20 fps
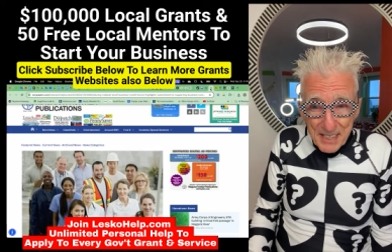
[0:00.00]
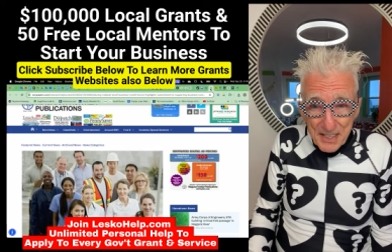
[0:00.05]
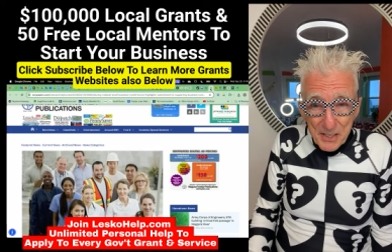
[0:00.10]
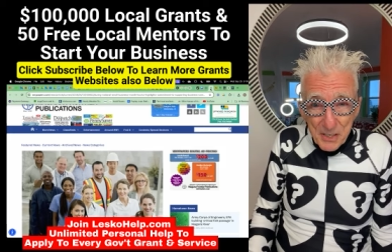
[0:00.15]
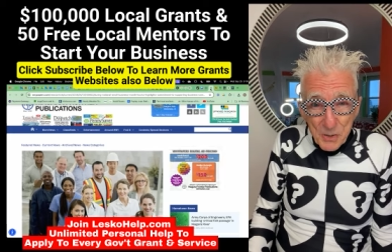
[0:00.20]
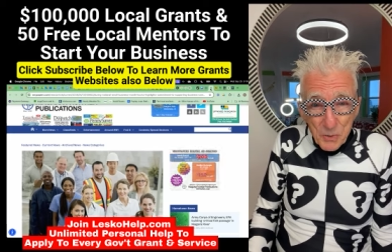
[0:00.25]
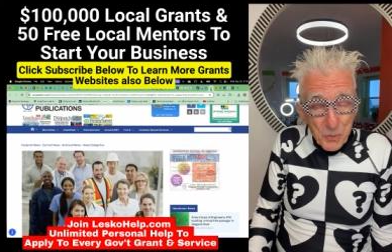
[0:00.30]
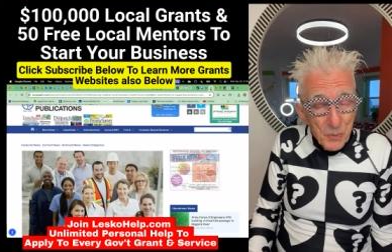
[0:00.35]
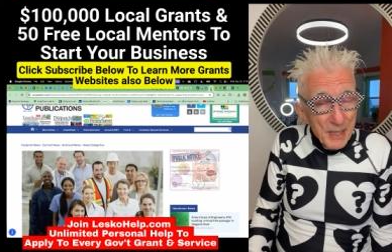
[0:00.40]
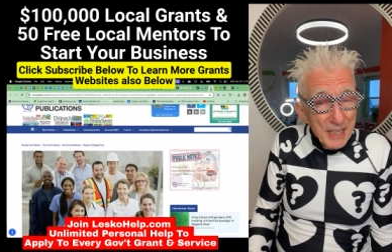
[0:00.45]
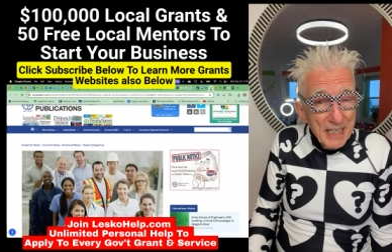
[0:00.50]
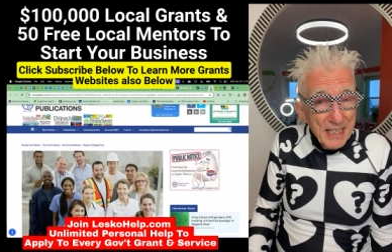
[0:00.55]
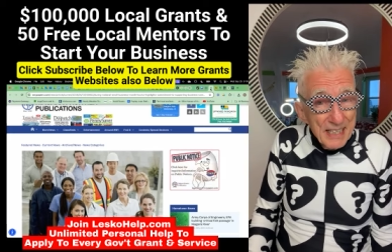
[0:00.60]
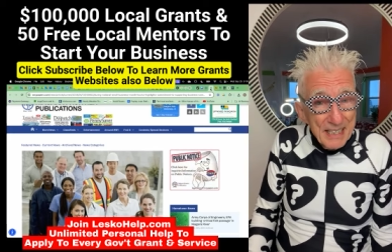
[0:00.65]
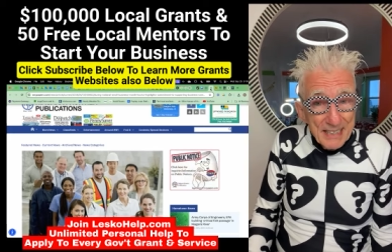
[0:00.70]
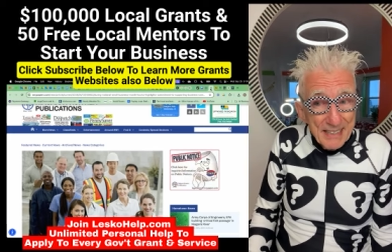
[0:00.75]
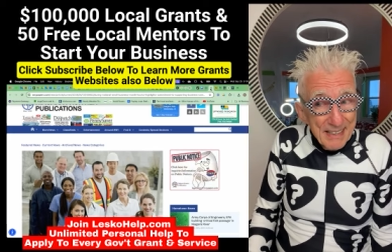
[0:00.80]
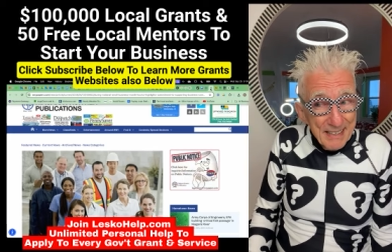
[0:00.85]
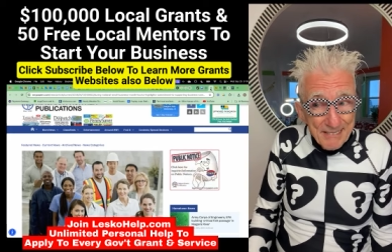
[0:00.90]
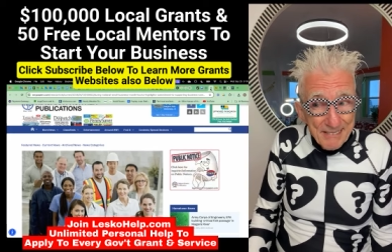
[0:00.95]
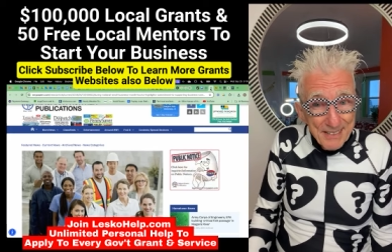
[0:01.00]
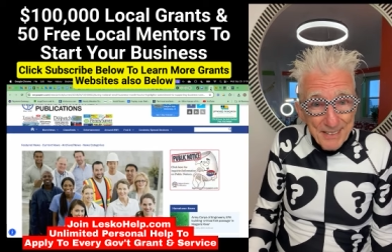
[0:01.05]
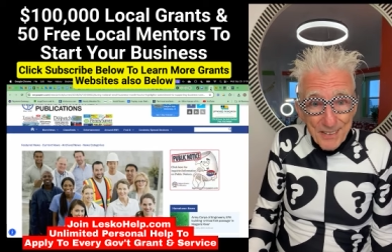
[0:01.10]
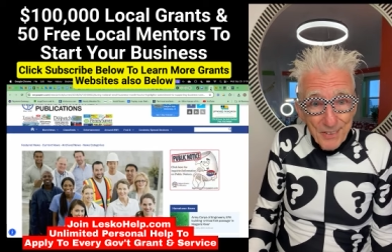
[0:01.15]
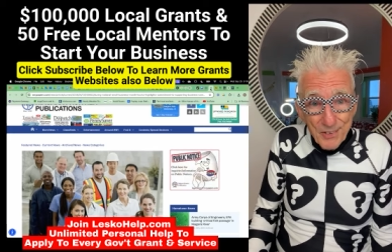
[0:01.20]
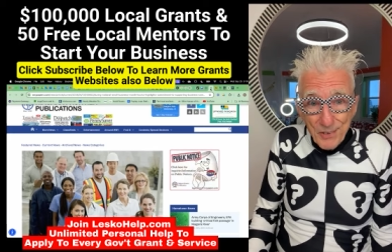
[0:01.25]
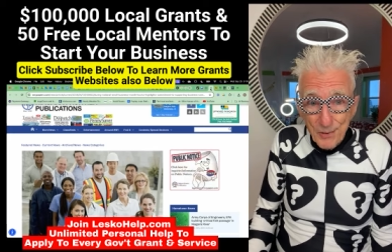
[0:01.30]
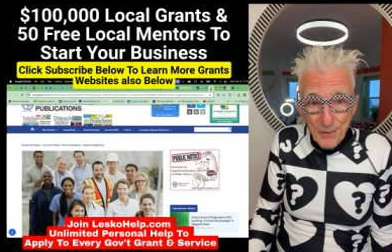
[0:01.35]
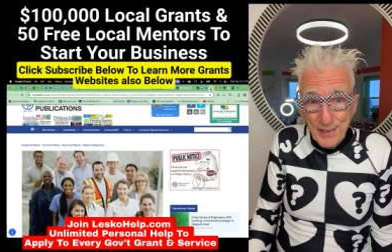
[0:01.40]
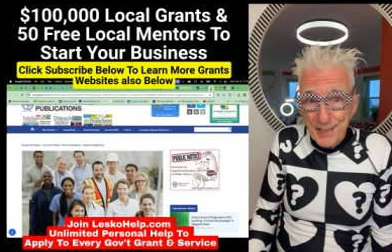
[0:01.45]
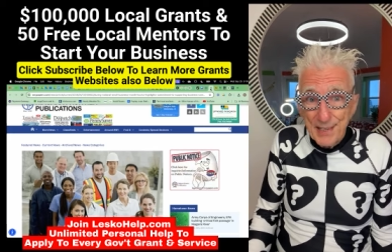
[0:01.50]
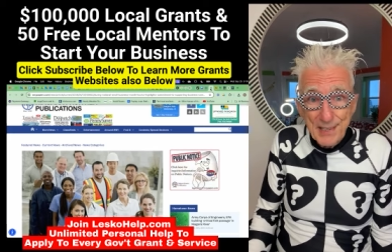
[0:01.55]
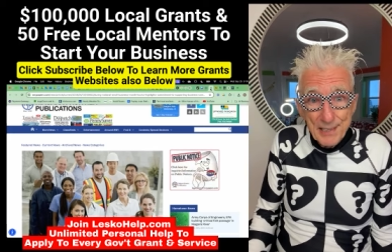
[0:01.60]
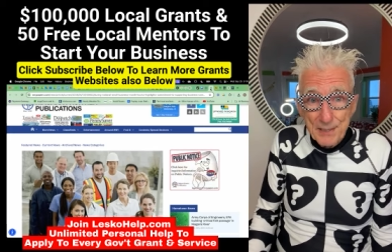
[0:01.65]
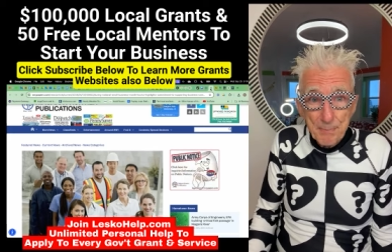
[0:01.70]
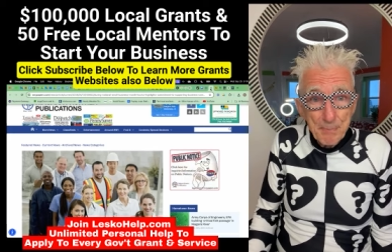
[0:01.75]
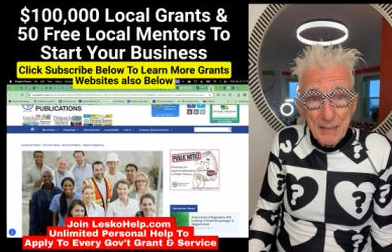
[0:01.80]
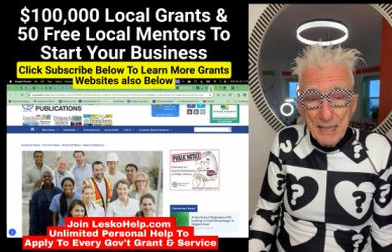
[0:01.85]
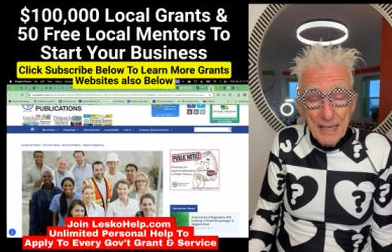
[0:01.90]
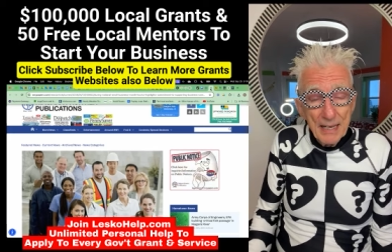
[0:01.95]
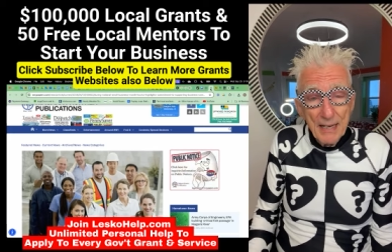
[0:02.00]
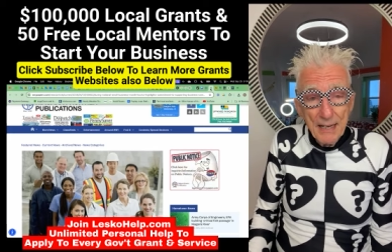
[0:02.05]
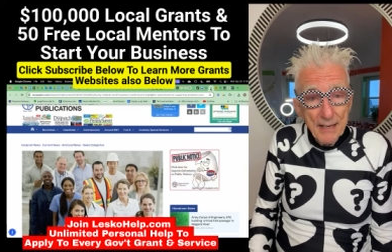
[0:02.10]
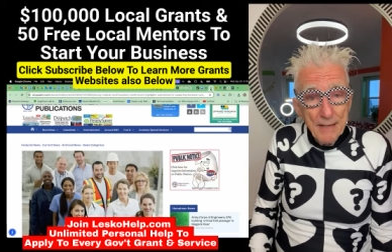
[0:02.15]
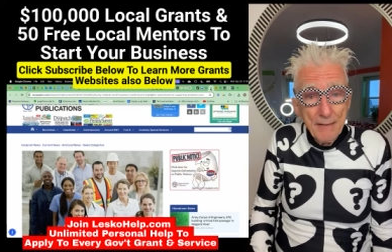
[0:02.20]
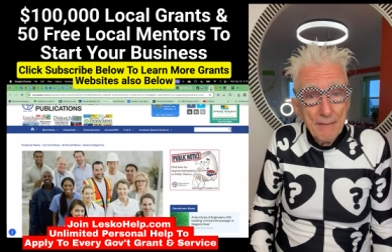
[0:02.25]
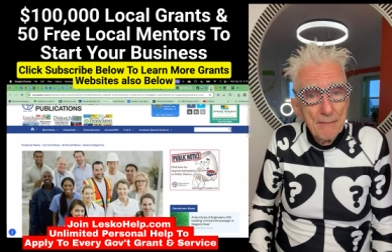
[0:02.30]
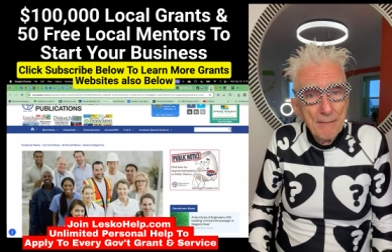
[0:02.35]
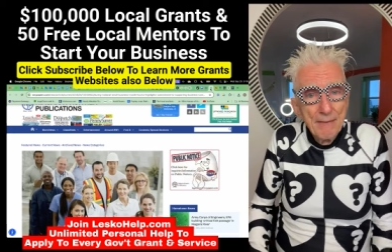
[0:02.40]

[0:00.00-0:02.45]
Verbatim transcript: You really, you know, you don't go to the SBA,